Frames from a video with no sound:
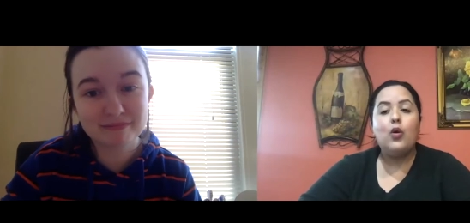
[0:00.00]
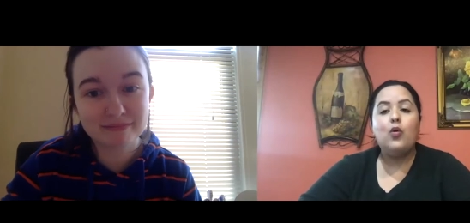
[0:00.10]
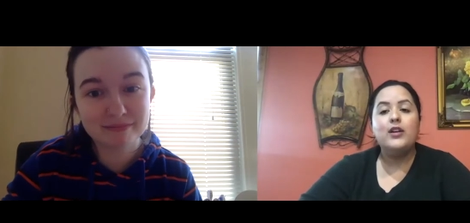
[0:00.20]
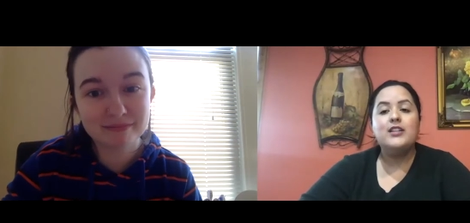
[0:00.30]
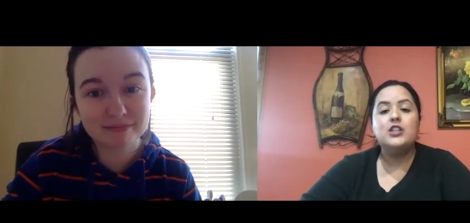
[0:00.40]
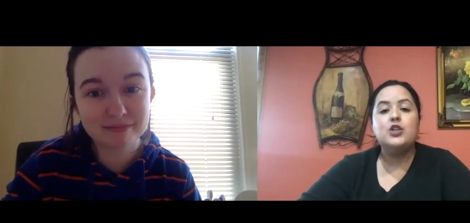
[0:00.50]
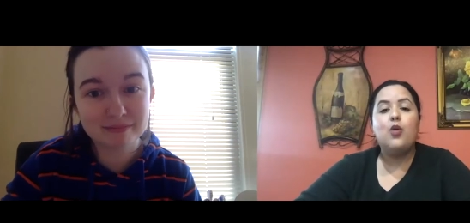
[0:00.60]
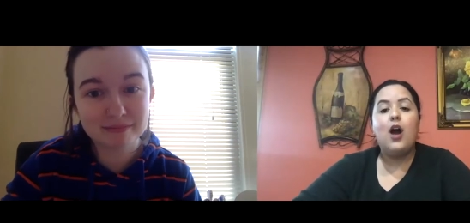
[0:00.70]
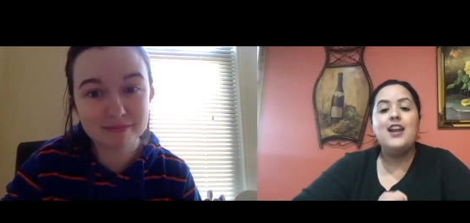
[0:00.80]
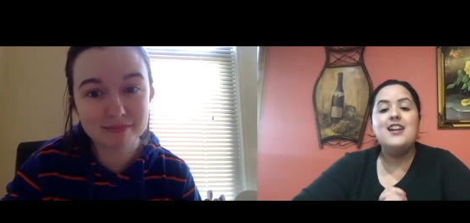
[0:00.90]
Speaker 1: going to do
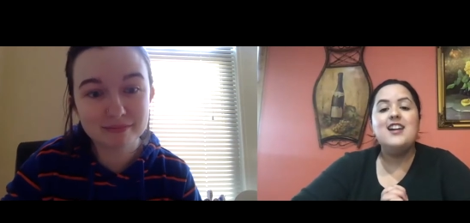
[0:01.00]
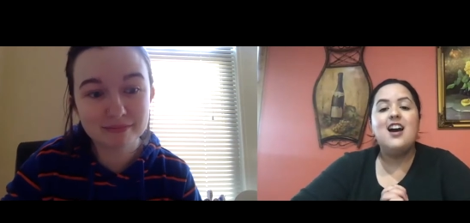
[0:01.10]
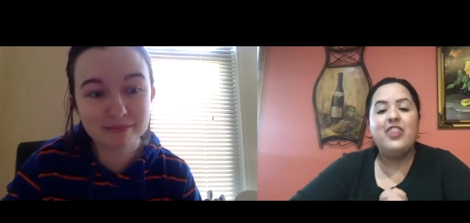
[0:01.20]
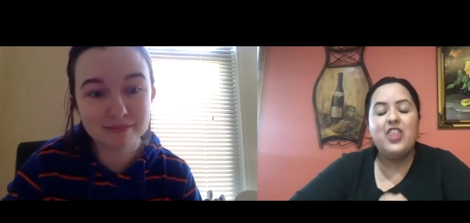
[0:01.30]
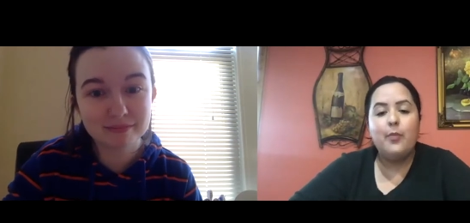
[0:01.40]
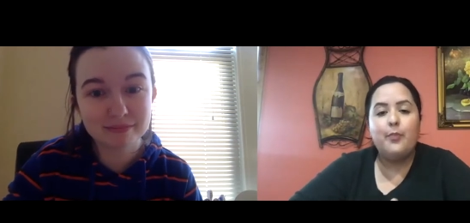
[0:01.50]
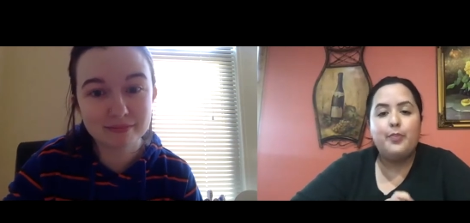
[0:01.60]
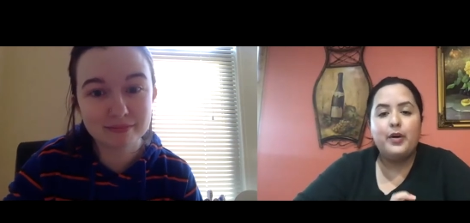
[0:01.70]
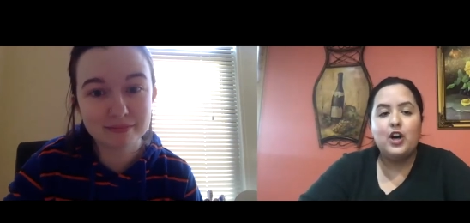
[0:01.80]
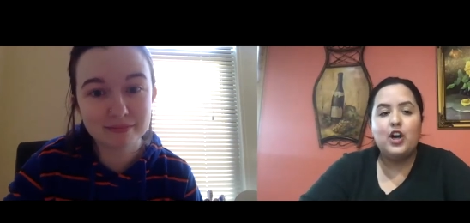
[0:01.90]
another
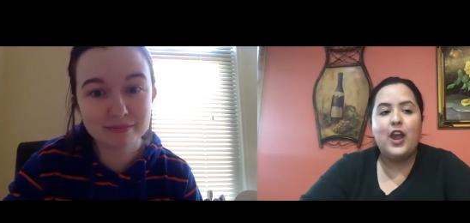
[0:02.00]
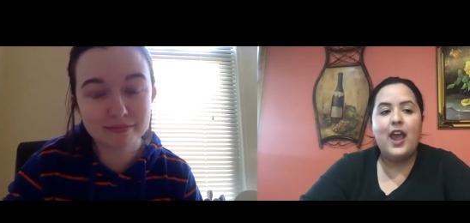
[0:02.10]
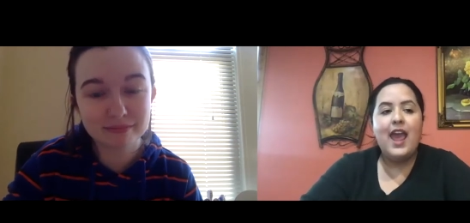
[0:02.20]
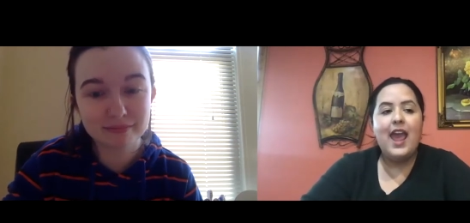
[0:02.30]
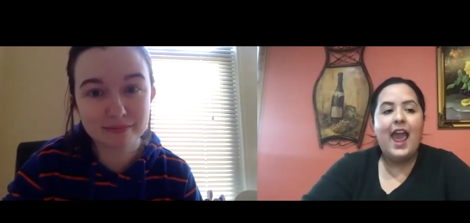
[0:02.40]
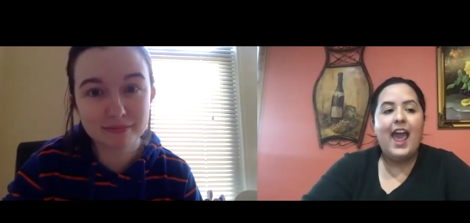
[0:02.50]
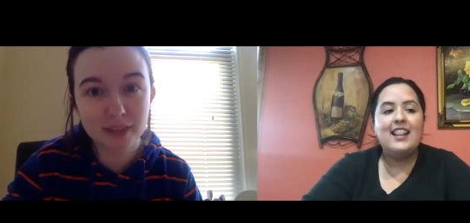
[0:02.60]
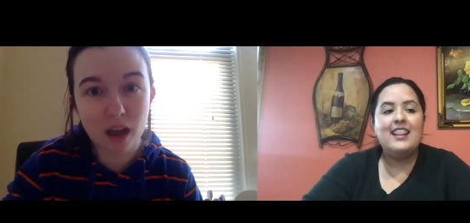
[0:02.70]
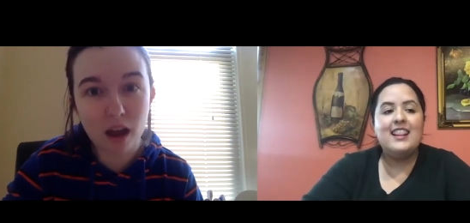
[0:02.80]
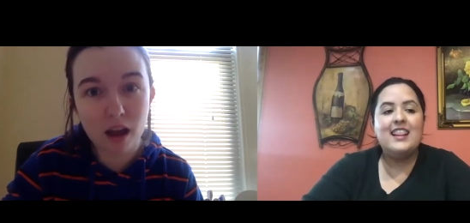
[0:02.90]
book.
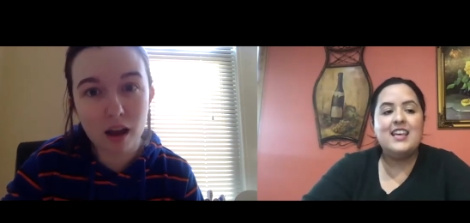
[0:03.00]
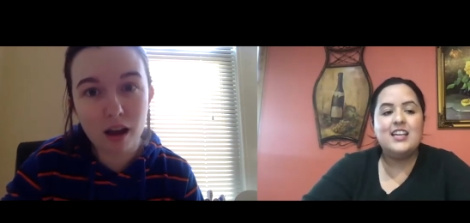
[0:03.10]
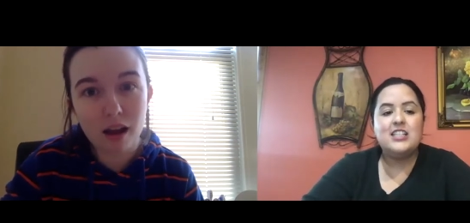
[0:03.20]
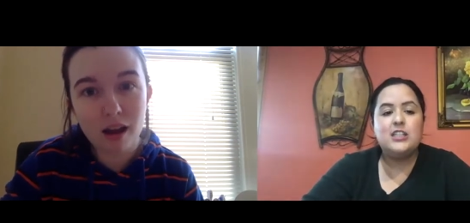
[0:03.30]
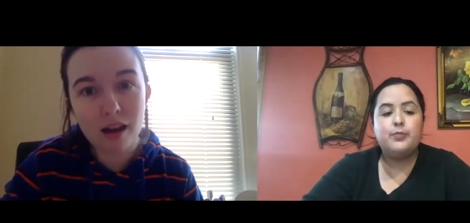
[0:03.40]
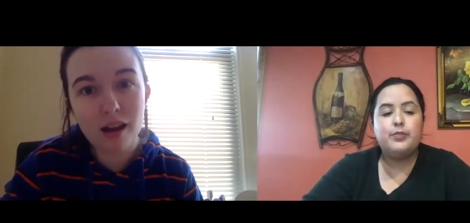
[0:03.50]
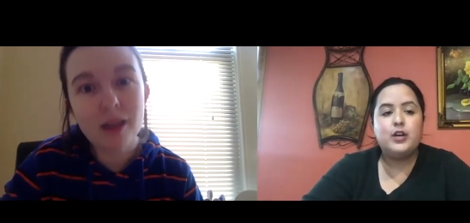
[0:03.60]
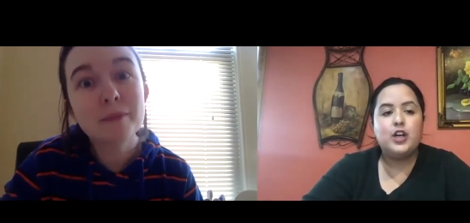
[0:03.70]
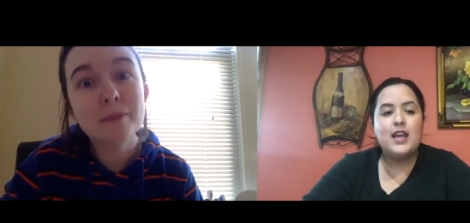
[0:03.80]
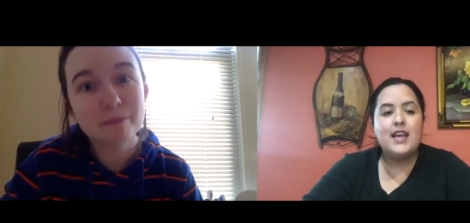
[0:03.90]
And this
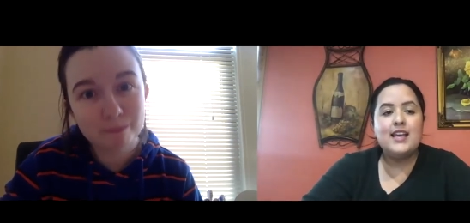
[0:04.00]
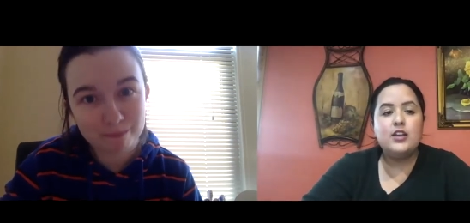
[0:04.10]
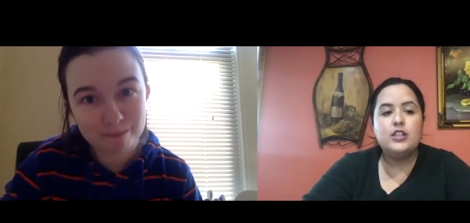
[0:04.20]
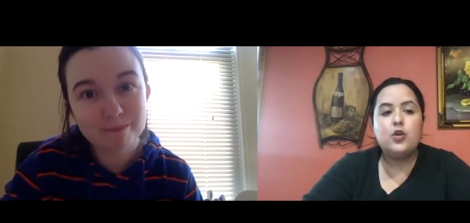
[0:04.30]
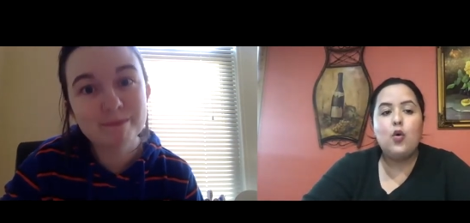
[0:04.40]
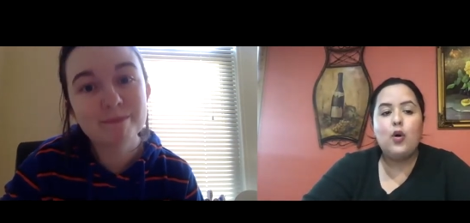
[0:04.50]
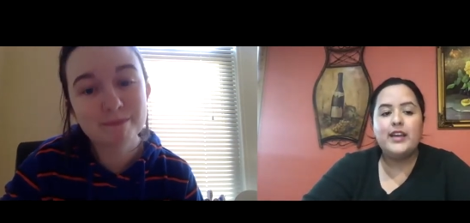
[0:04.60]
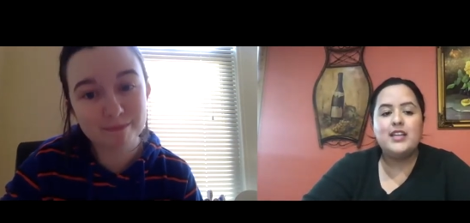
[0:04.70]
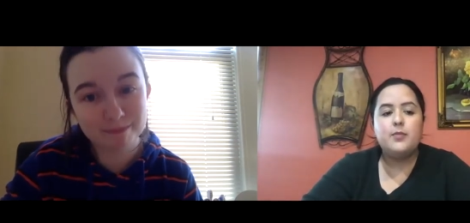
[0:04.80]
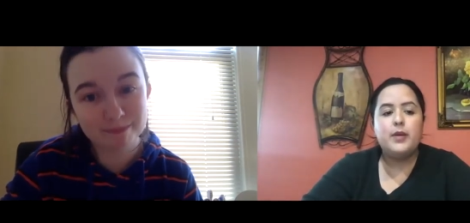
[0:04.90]
book is going
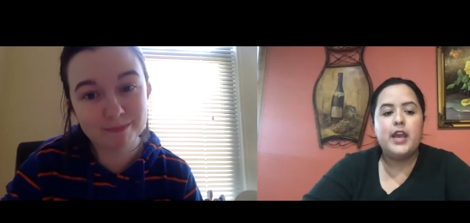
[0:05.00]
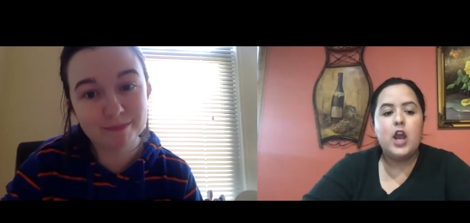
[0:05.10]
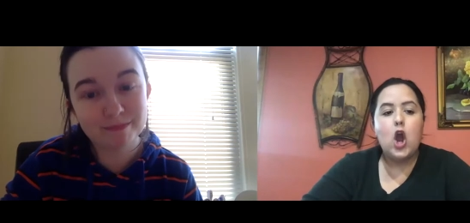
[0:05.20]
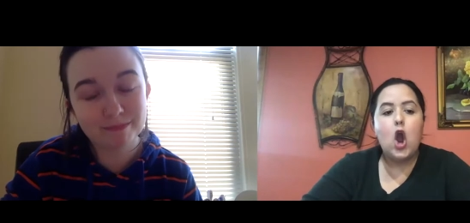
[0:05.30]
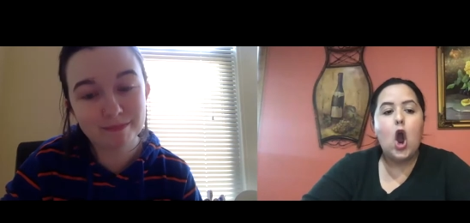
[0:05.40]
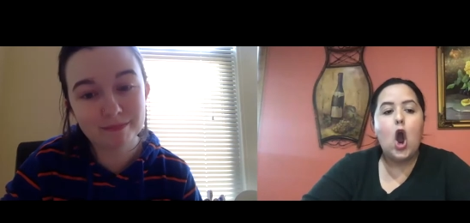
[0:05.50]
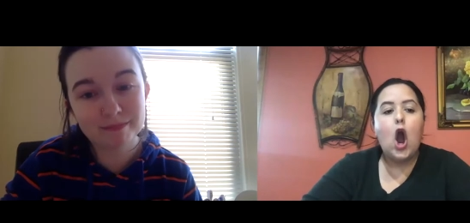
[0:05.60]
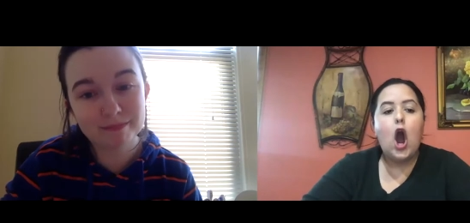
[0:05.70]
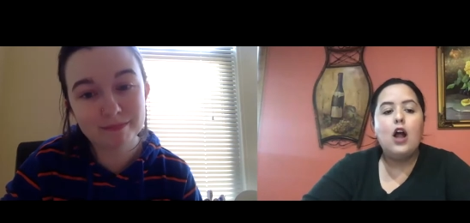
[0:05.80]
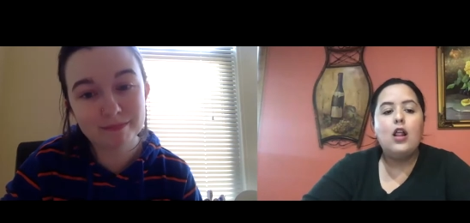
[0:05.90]
to be
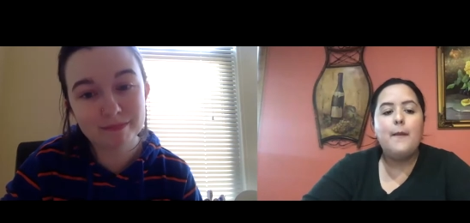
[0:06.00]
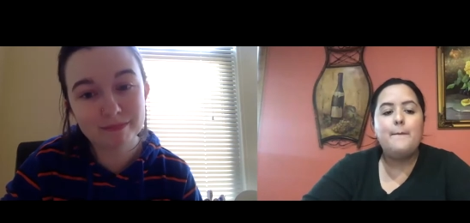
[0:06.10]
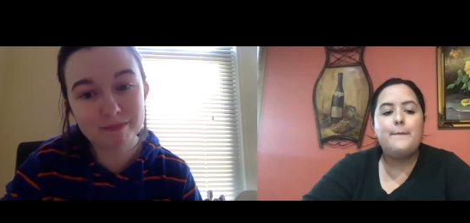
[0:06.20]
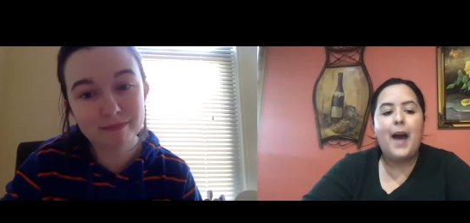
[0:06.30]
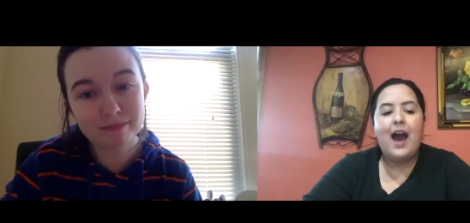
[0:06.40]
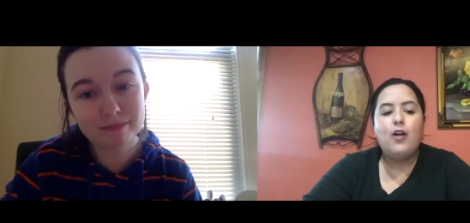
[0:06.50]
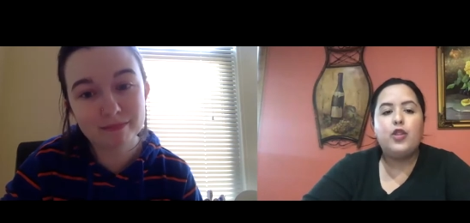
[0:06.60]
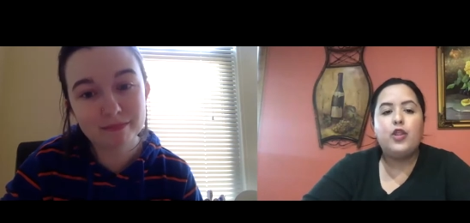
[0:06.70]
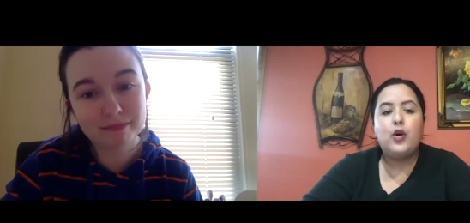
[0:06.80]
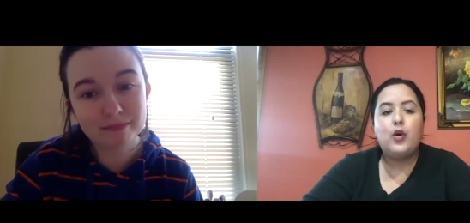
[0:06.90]
all about
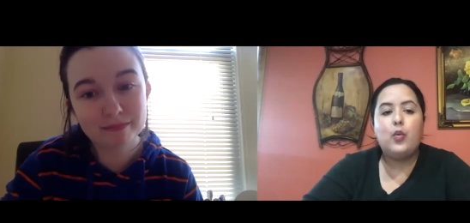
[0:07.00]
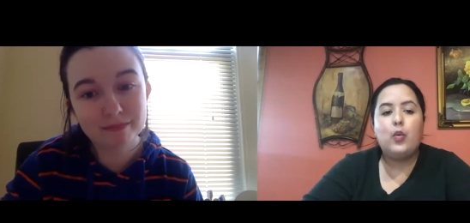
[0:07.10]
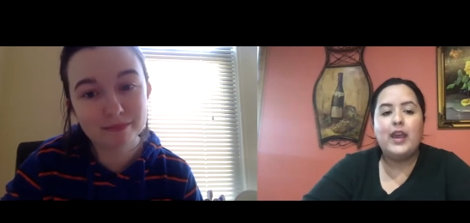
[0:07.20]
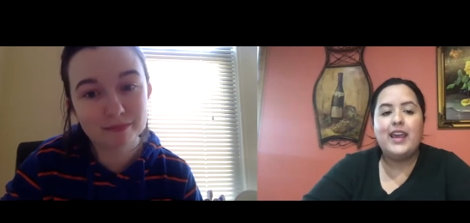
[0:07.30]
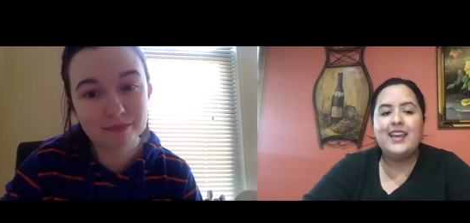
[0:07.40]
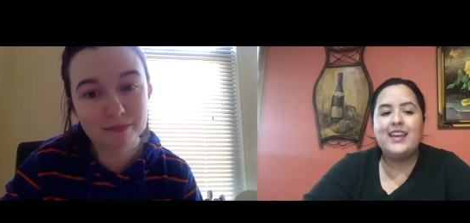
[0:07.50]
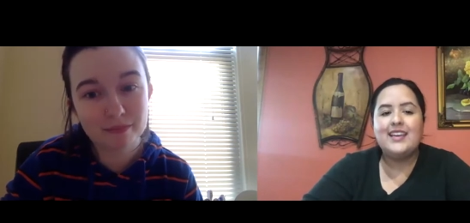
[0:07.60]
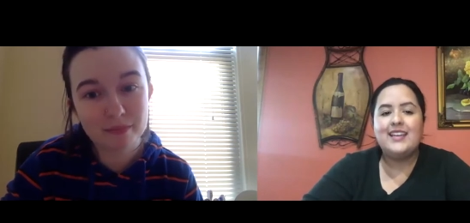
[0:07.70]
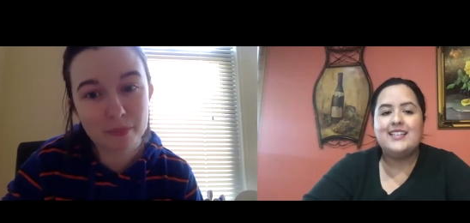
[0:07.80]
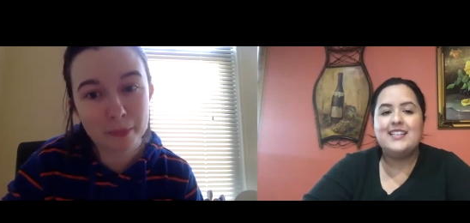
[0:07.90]
the
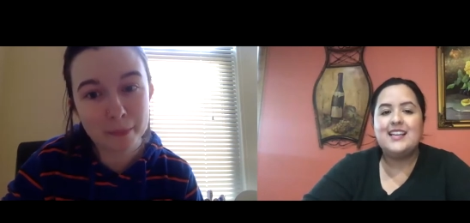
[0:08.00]
wind.